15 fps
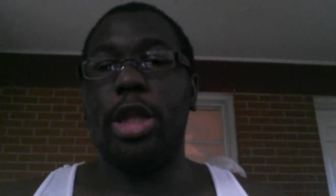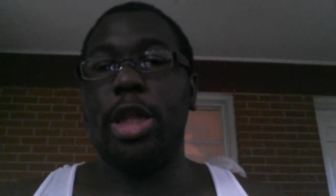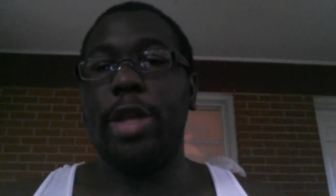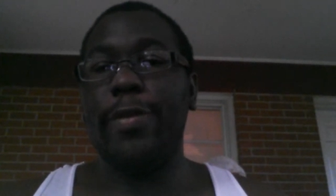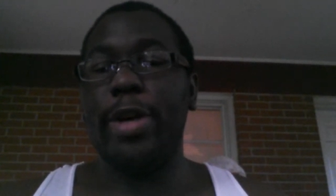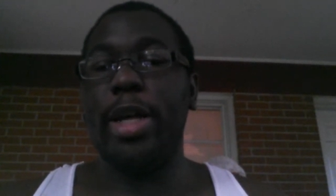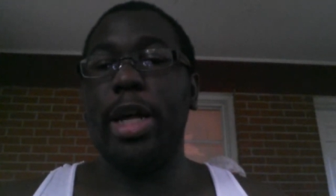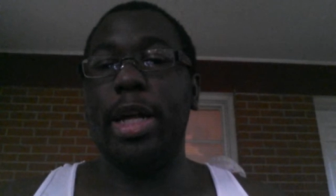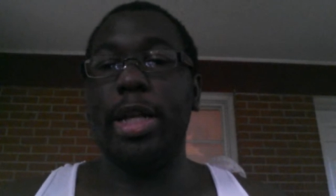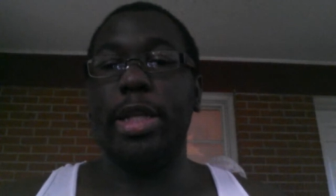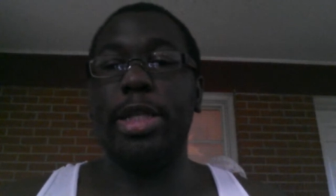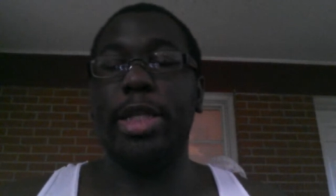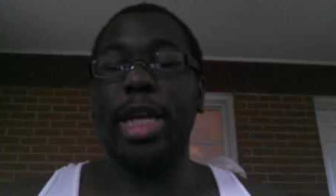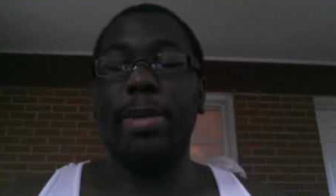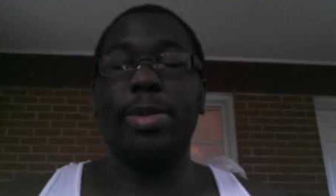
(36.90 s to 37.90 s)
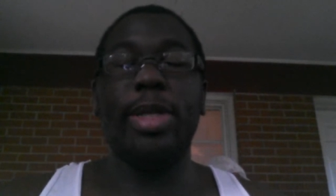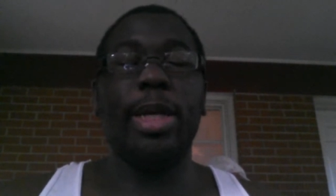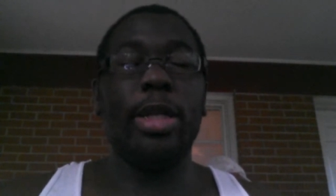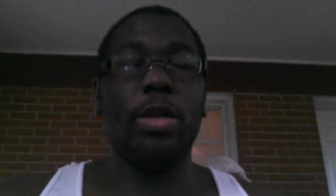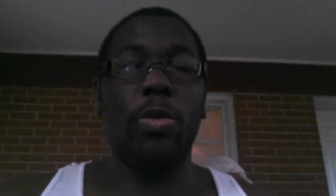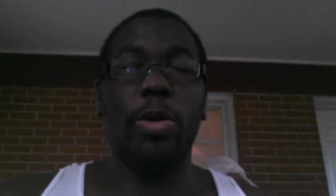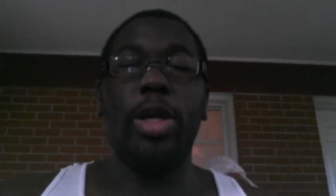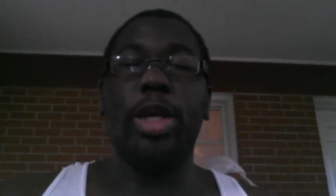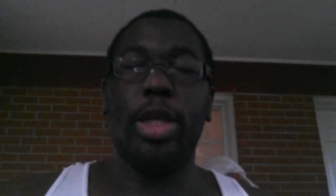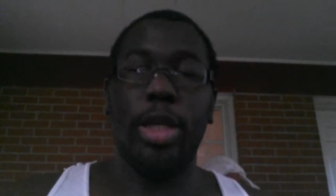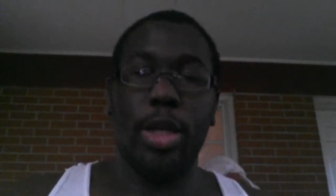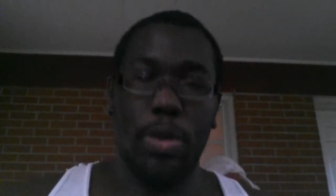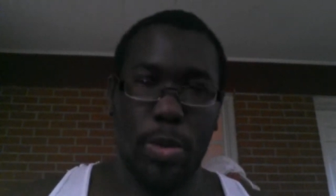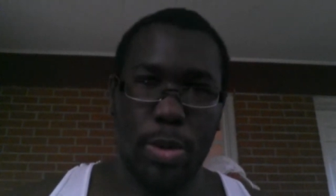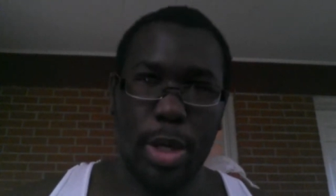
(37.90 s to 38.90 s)
develop, uh, stop selling the Wii
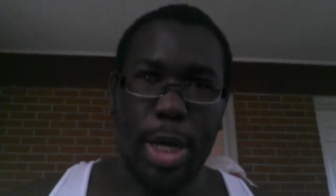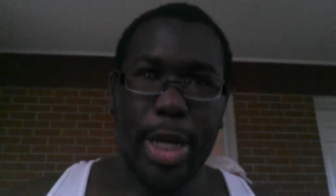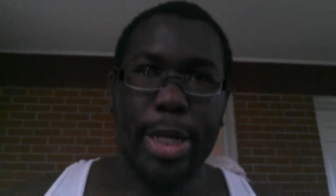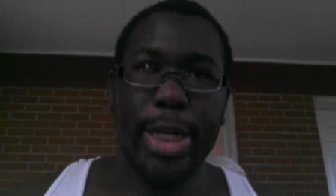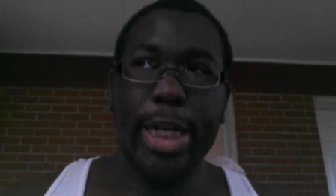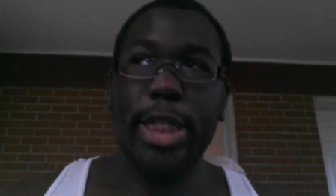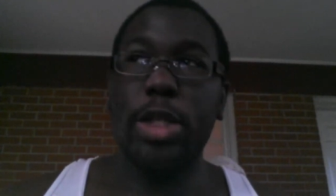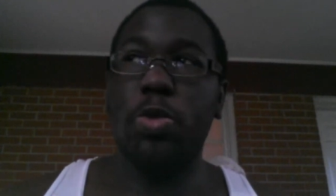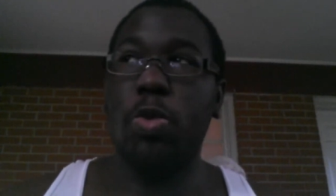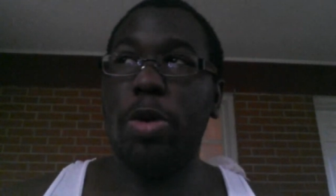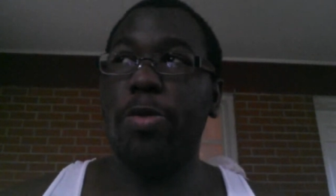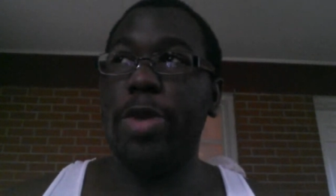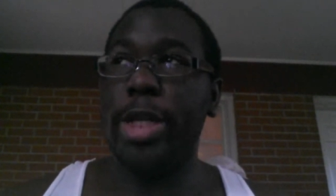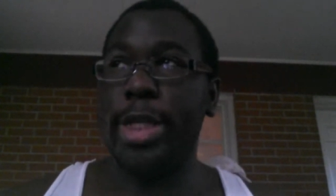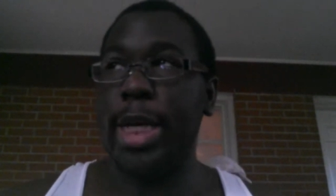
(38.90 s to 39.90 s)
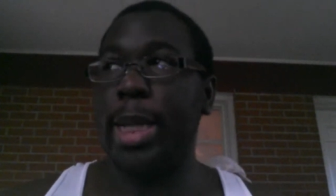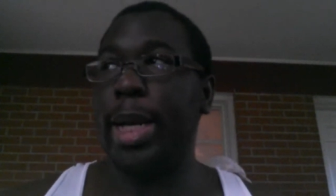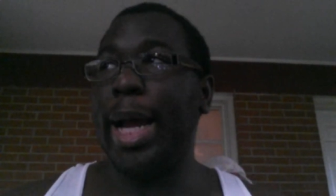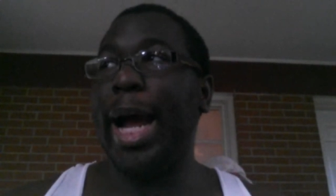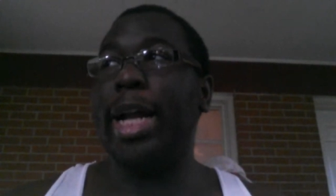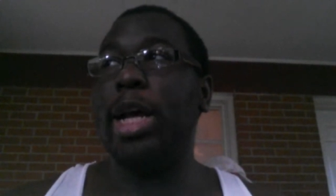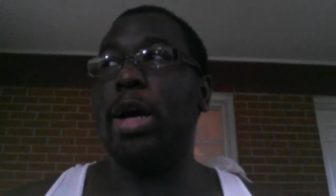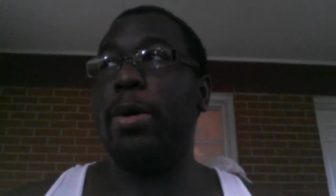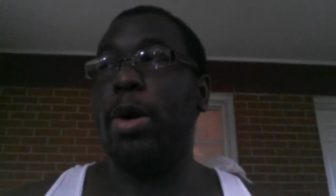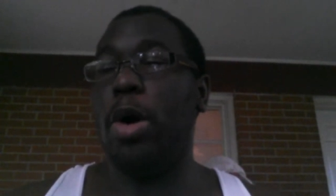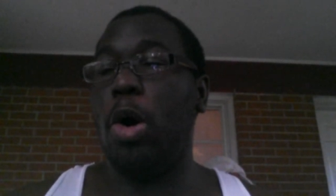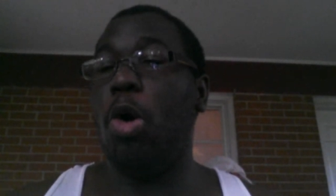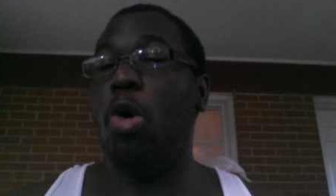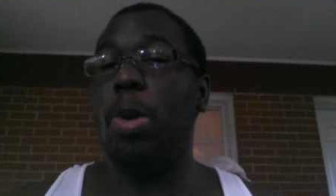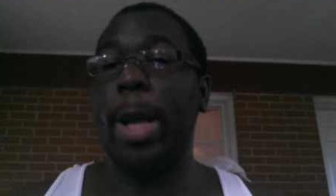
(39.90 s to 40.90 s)
U. That's just one retailer out
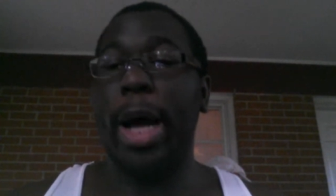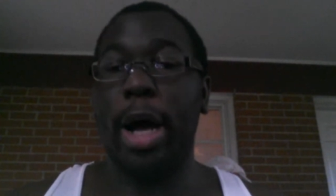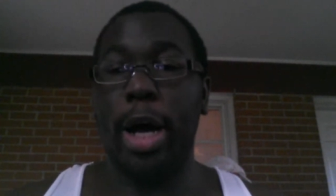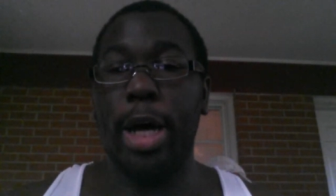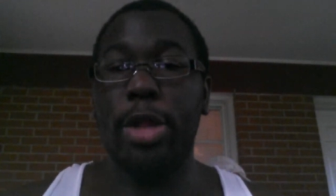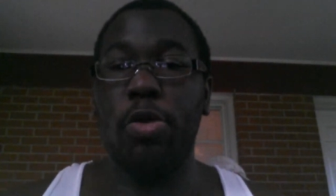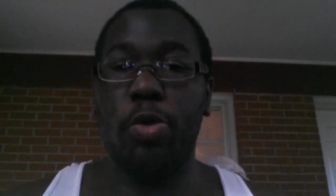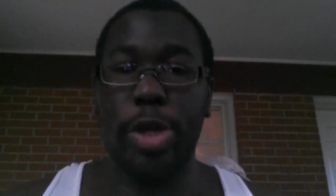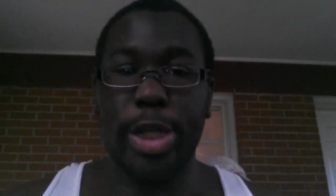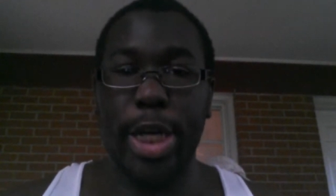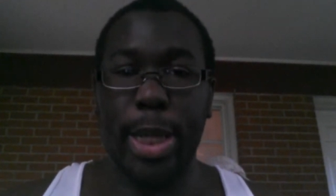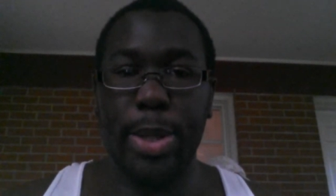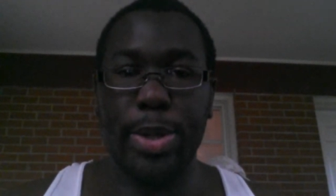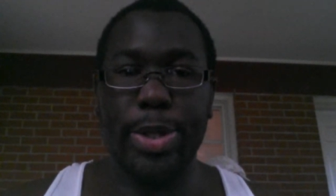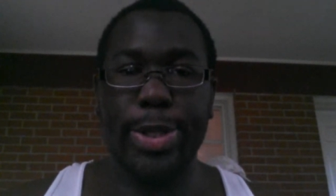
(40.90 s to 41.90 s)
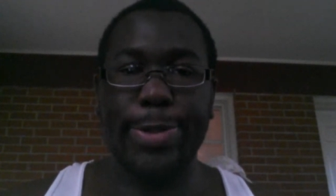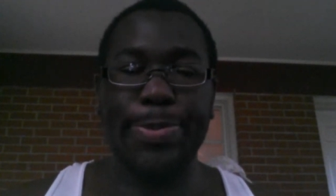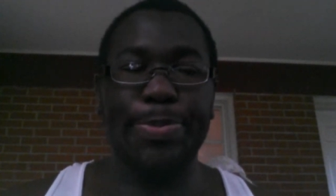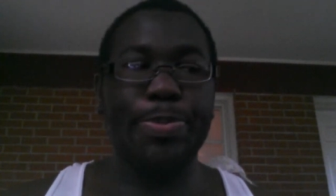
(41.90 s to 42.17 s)
of a whole lot of other retailers.